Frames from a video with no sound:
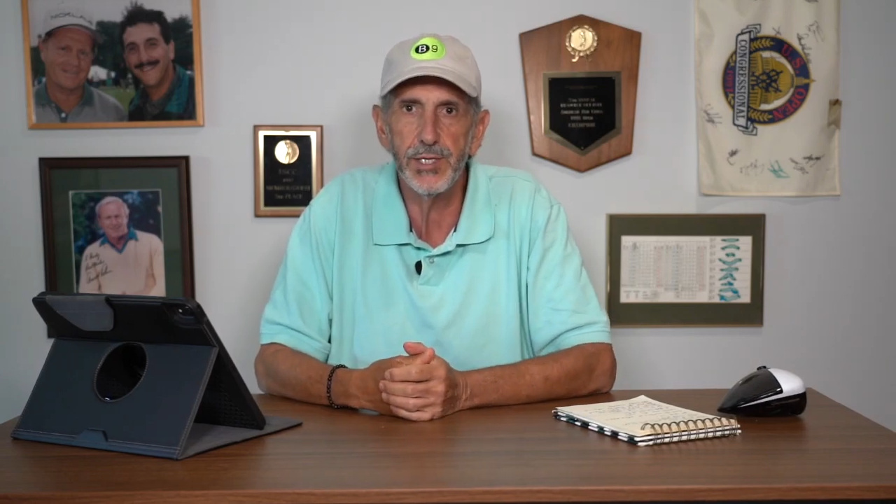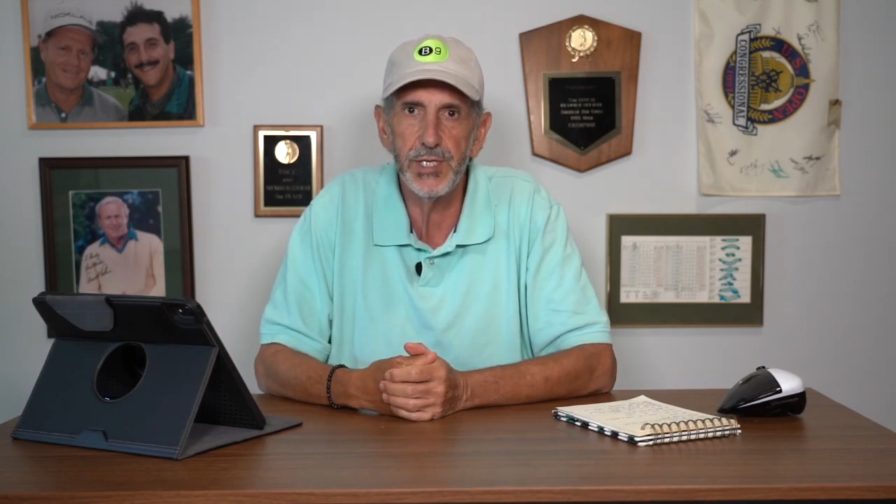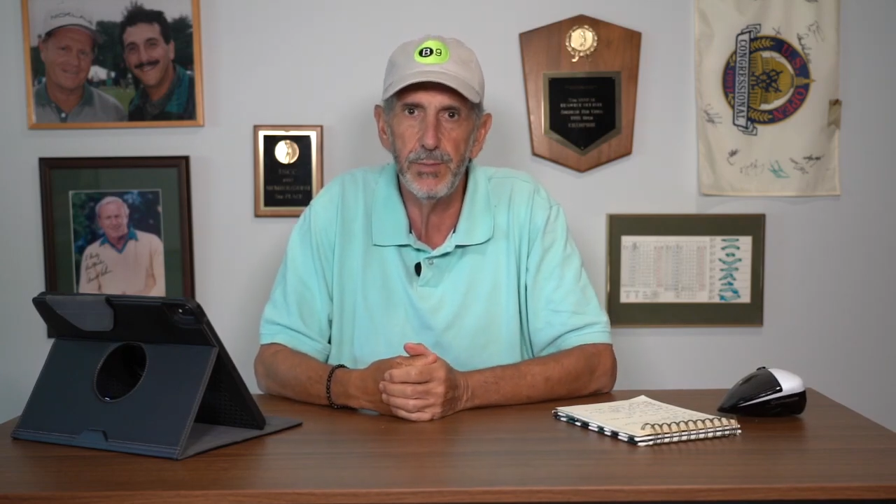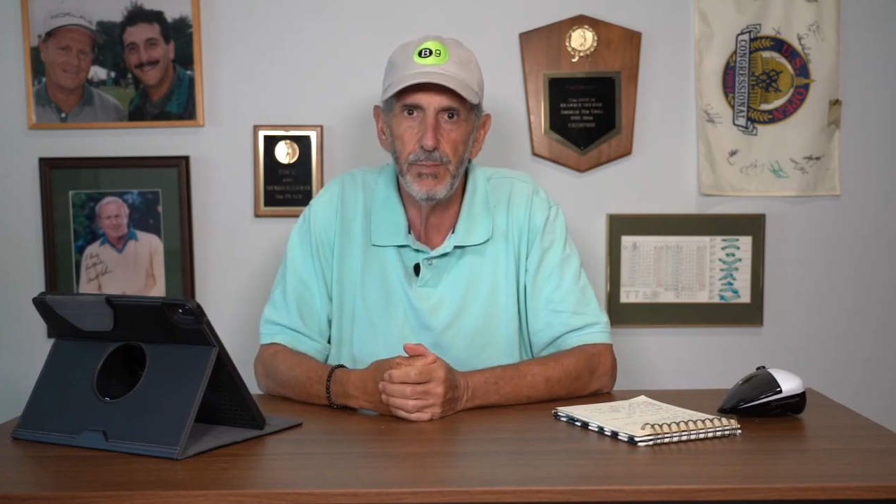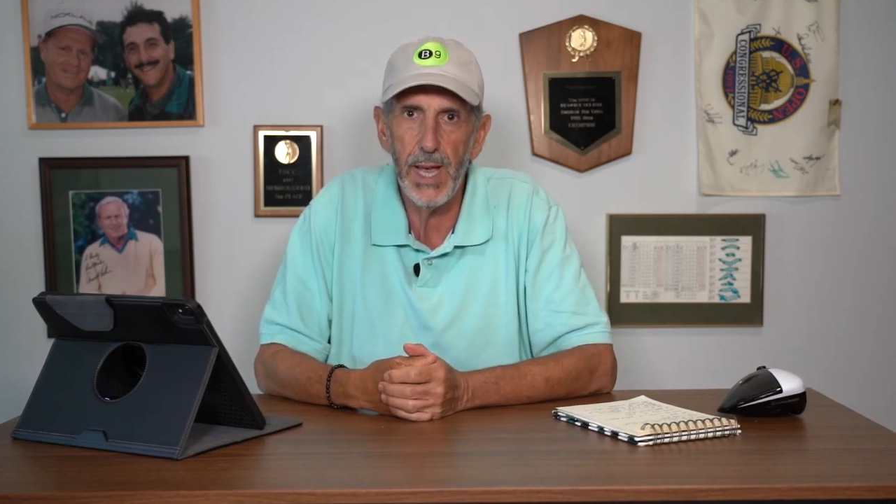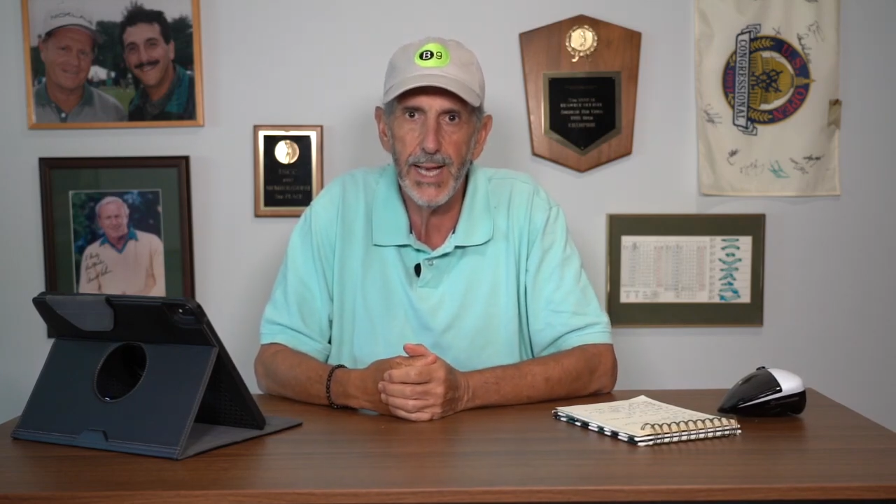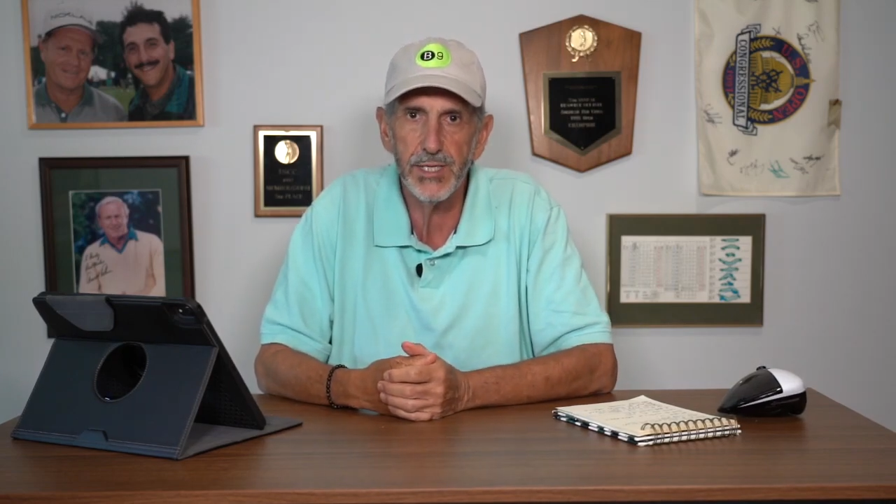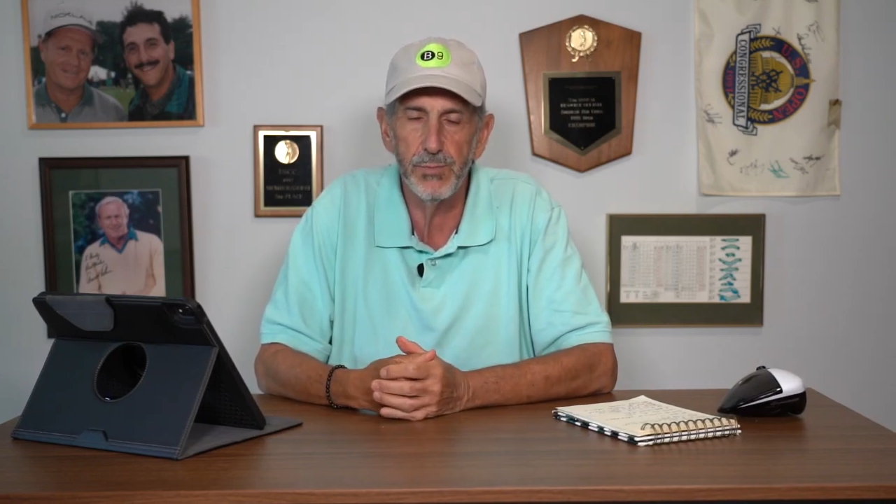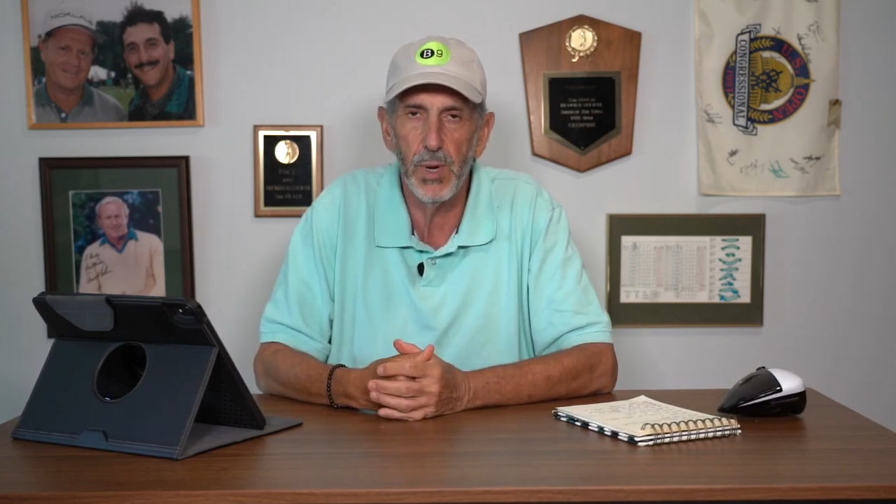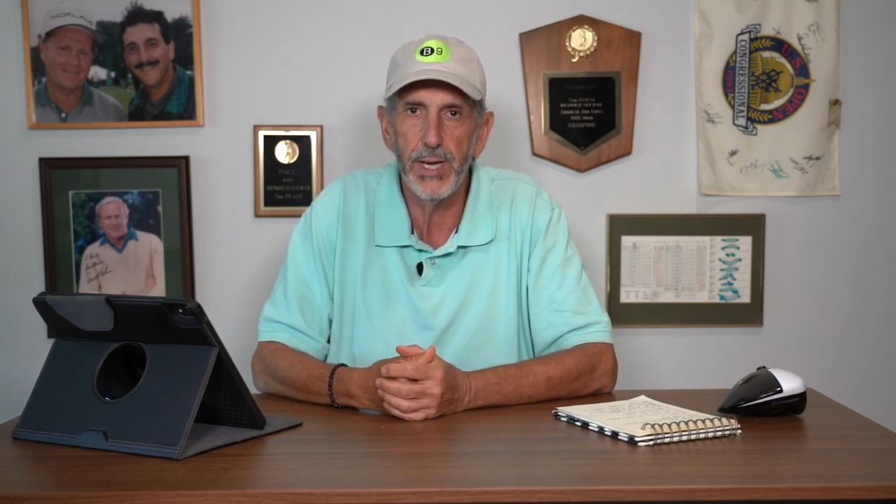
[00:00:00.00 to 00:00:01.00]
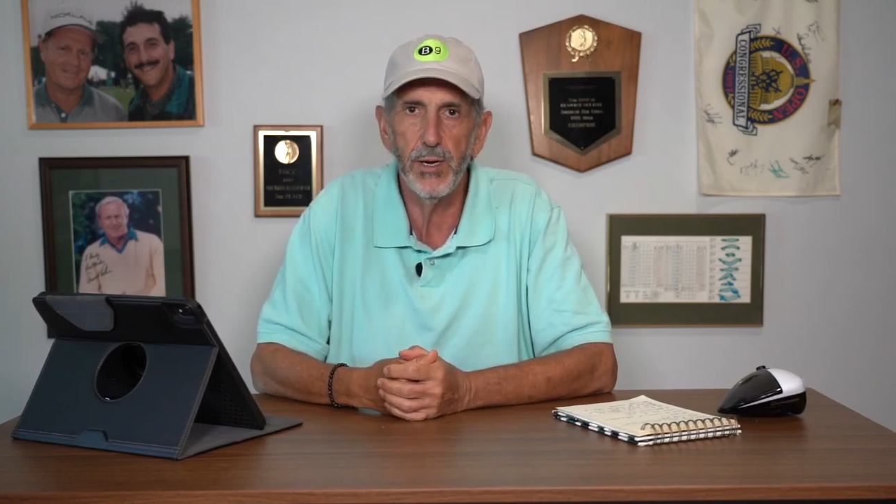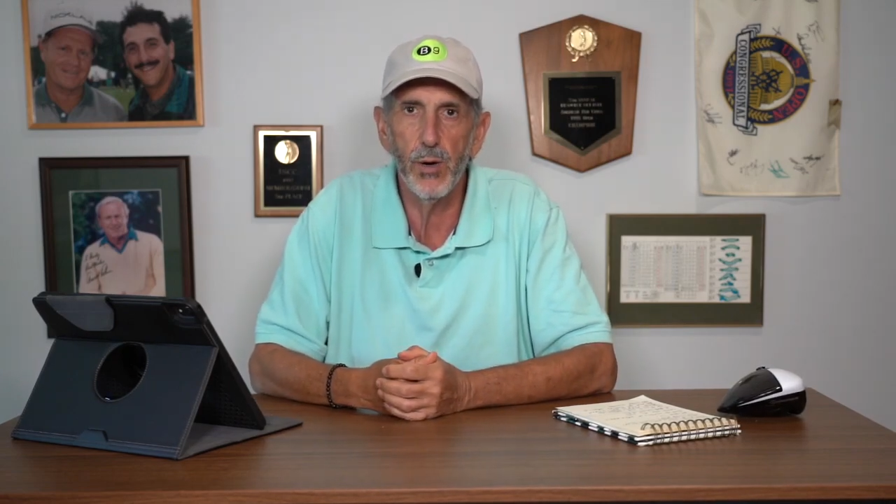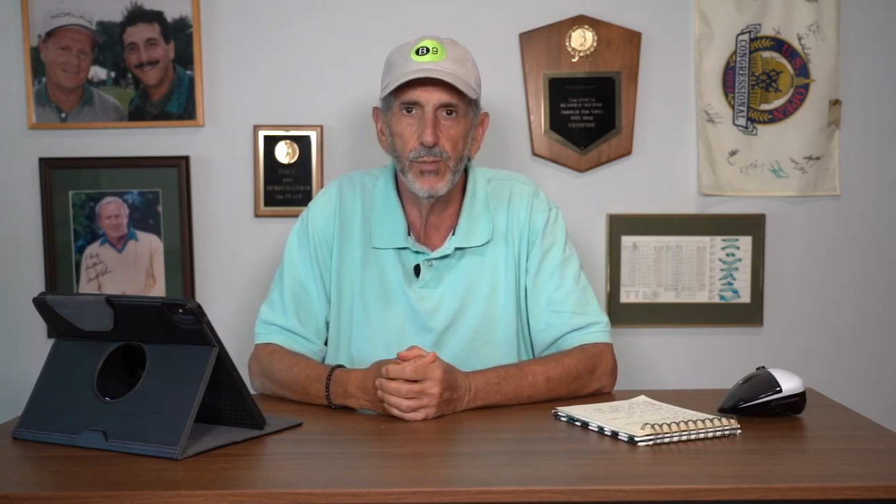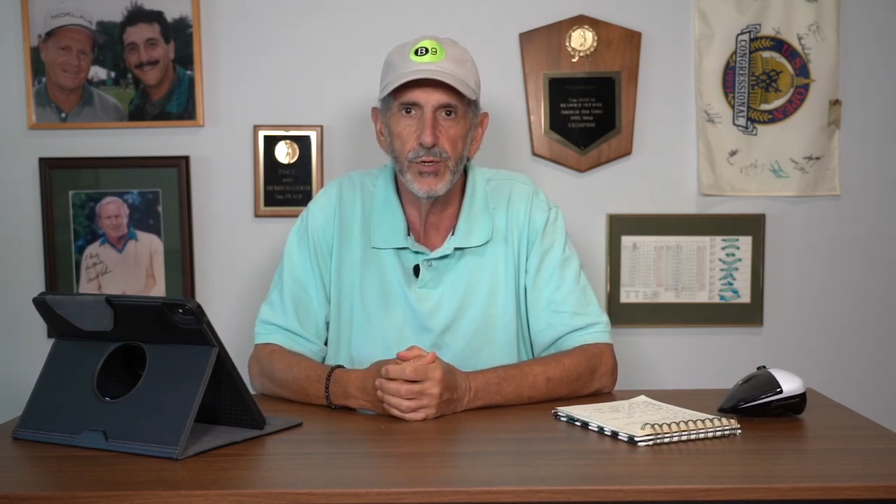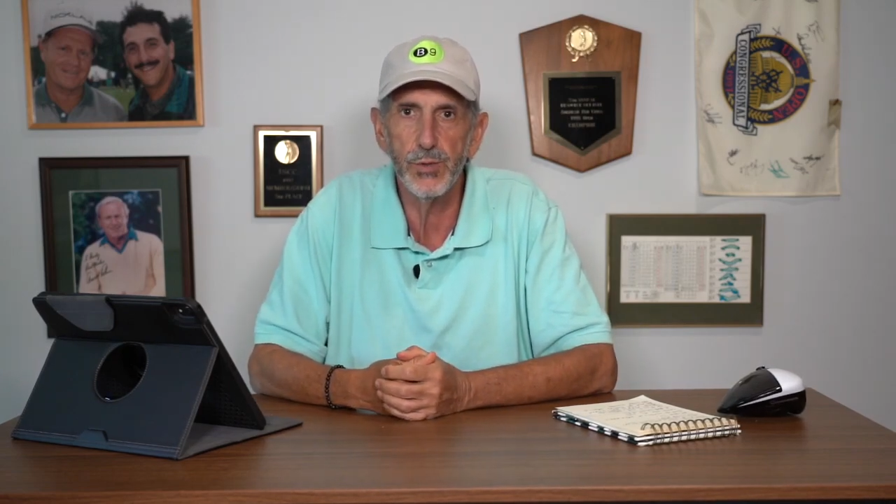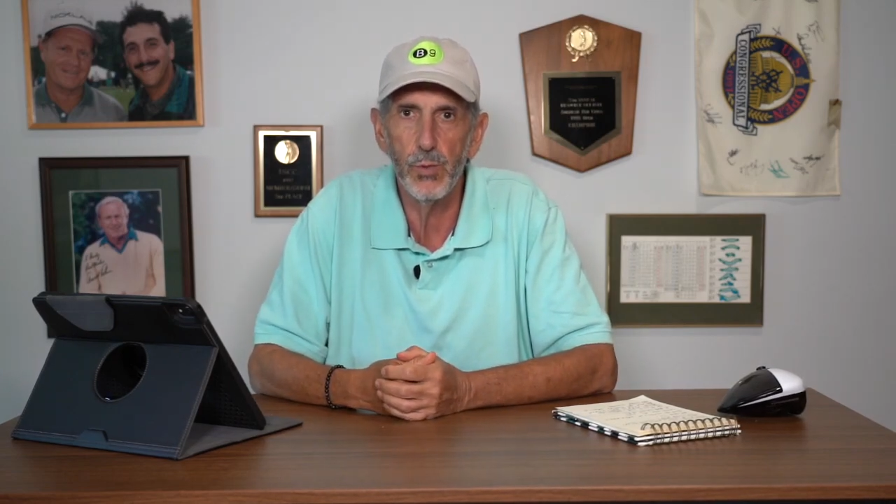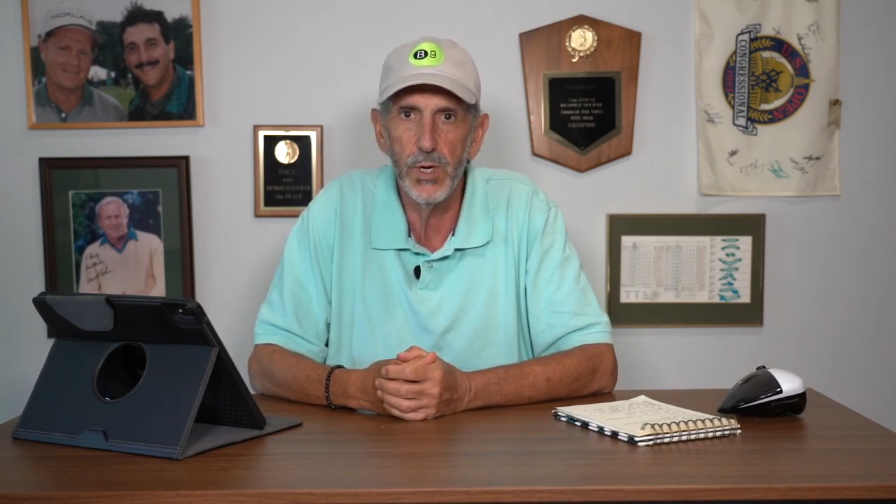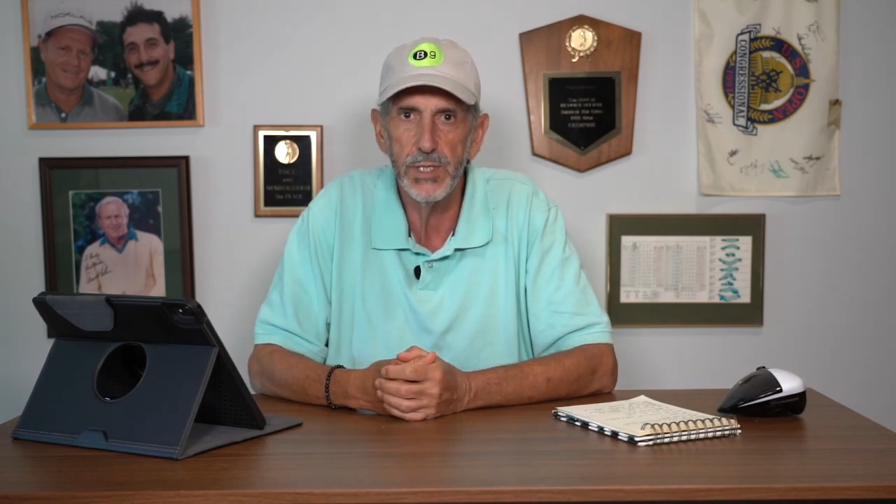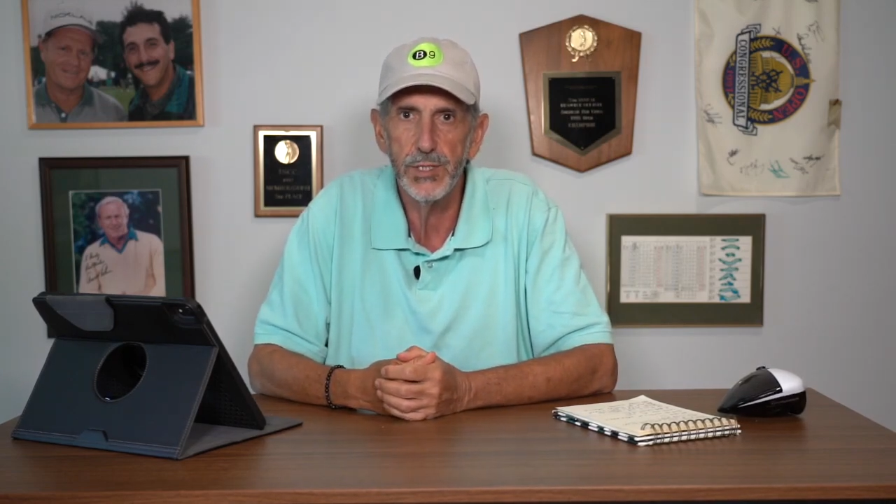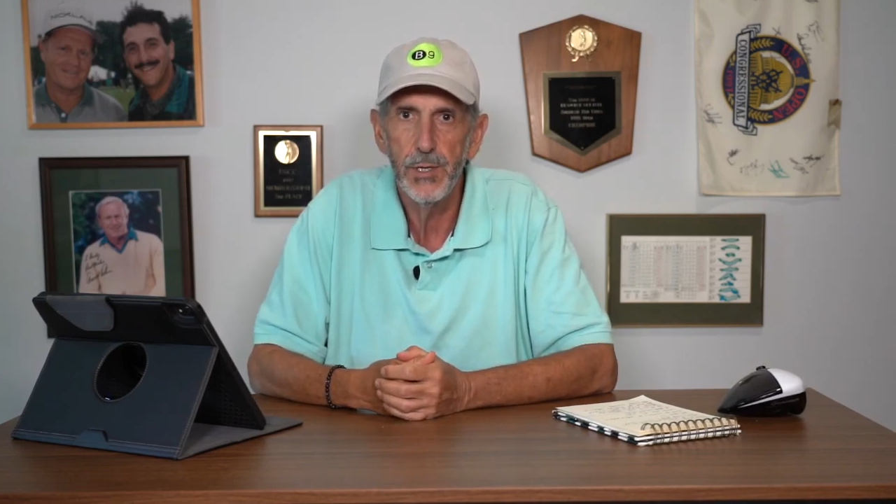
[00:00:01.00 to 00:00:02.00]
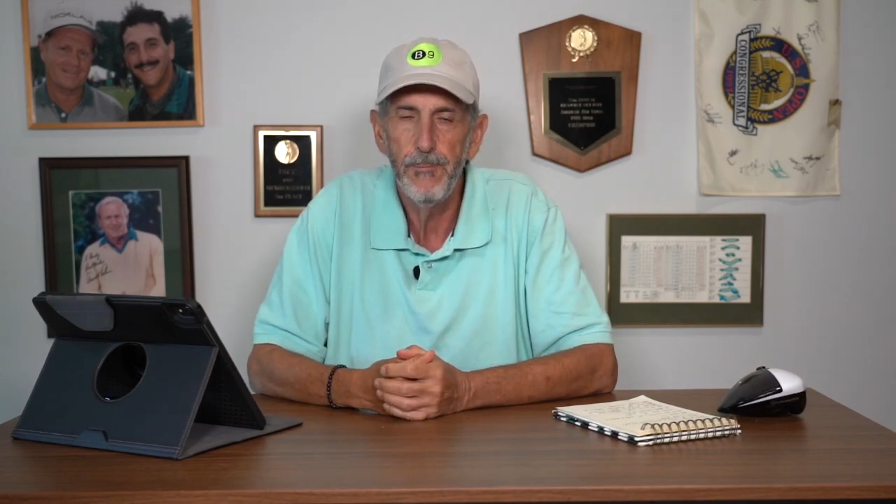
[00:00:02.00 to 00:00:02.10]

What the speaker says: SIM Max and my numbers was